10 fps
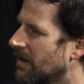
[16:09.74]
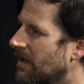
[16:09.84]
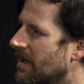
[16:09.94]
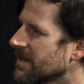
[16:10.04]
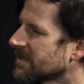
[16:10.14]

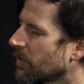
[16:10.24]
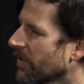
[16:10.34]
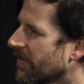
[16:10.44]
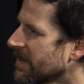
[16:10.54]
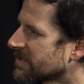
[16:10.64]
Awesome. Well,
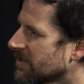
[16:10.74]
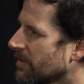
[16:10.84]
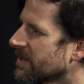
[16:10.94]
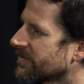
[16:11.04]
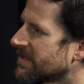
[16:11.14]
thanks so
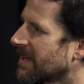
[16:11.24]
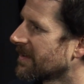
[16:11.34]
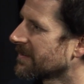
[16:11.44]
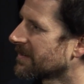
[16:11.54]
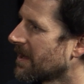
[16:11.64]
much for
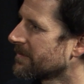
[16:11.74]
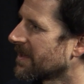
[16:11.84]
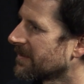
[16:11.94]
taking the time, Dan.